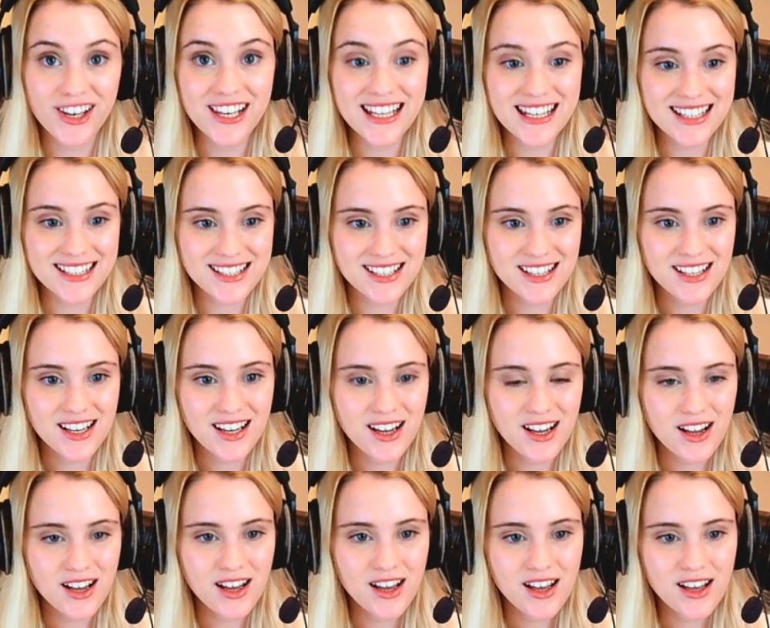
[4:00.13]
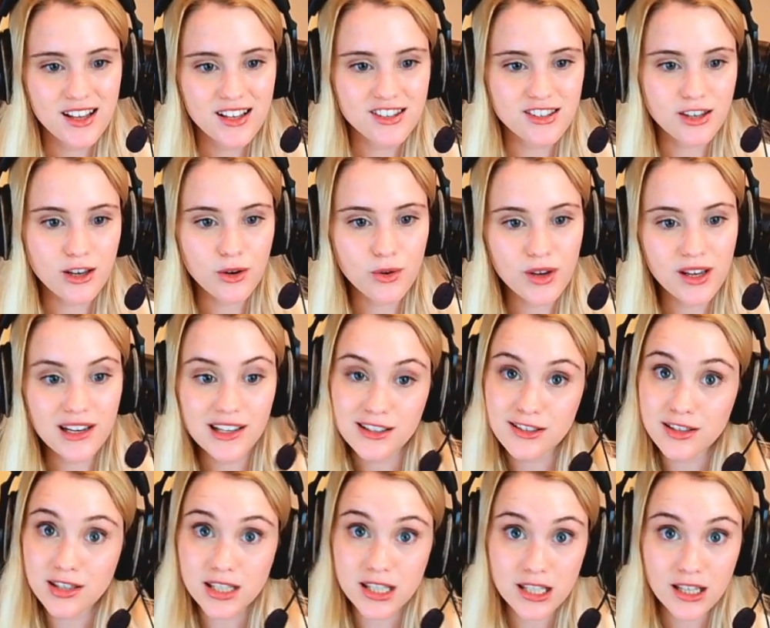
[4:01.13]
need. So in
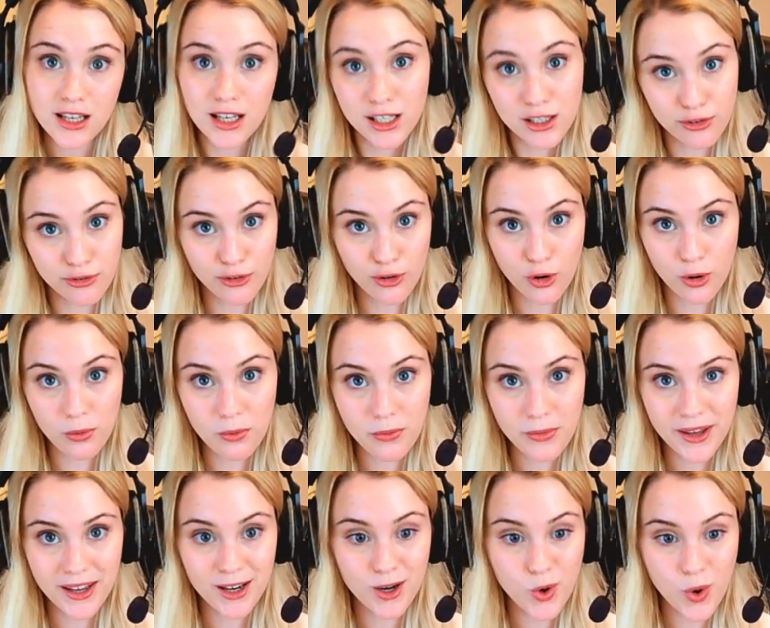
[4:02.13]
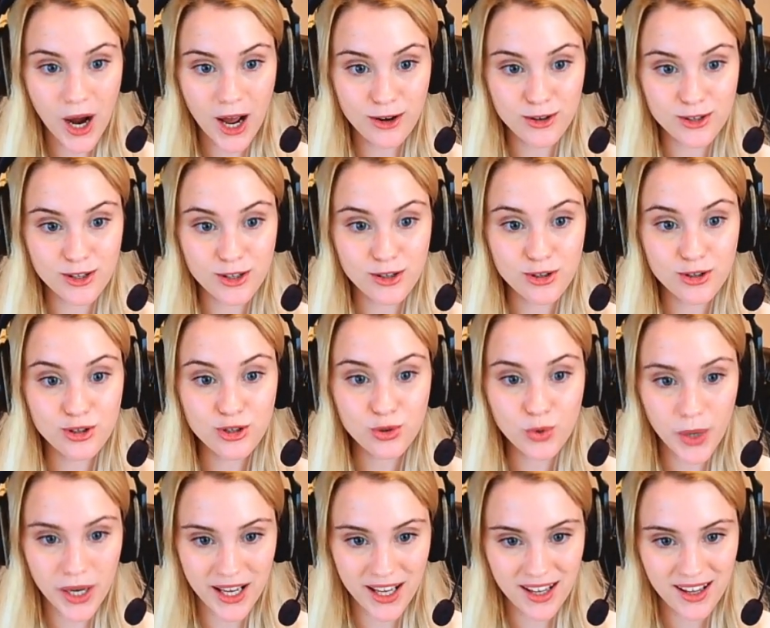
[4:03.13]
its third form, in round
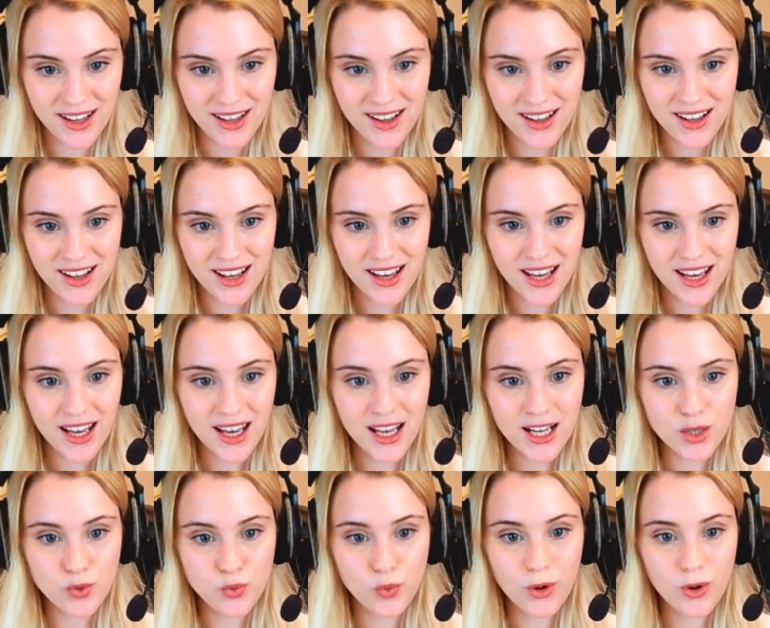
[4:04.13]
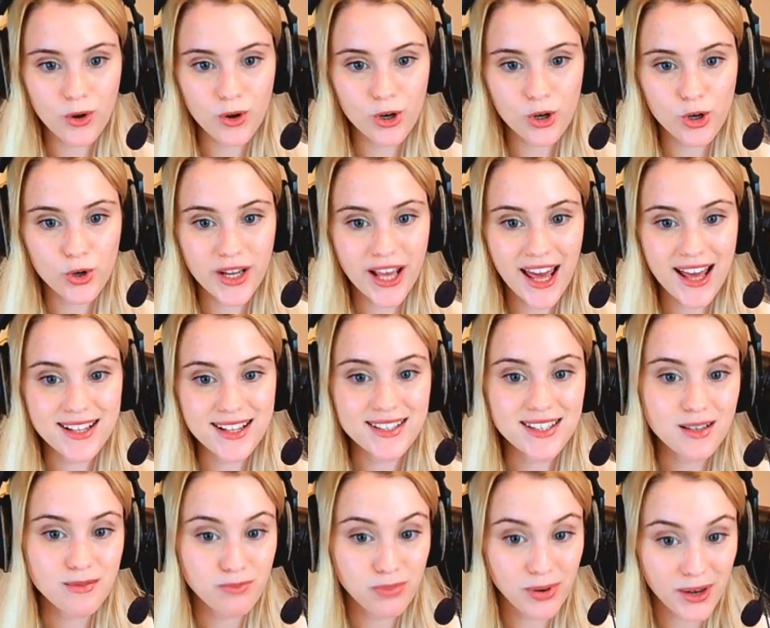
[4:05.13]
3, it will create
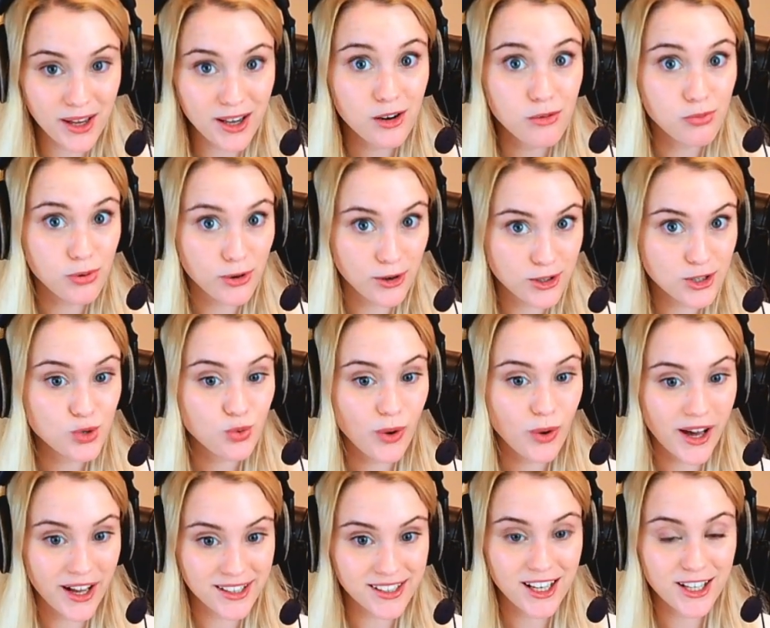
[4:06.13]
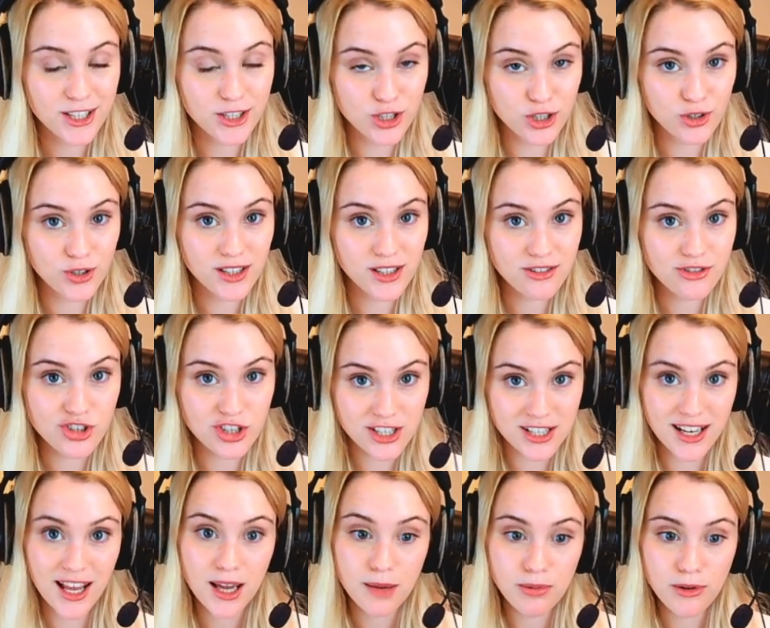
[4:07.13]
and play a bronze Wild Hunt unit just
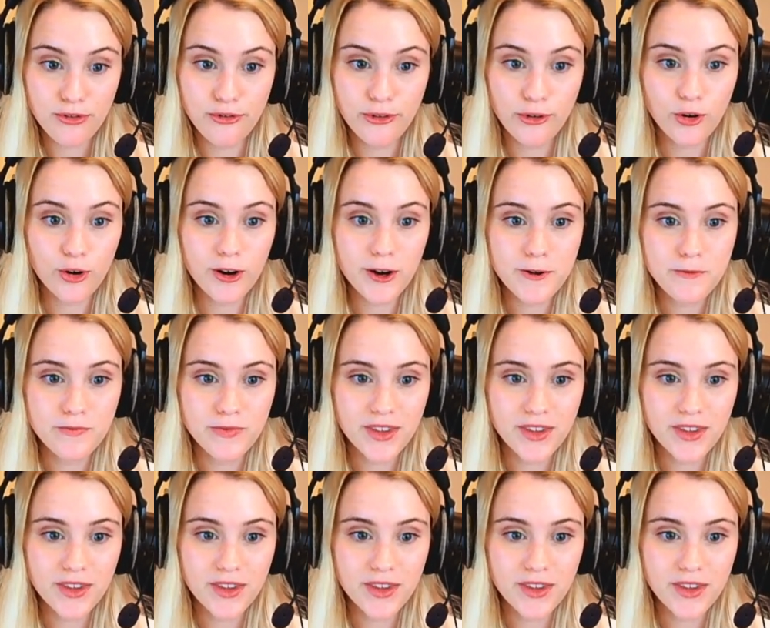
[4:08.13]
like before,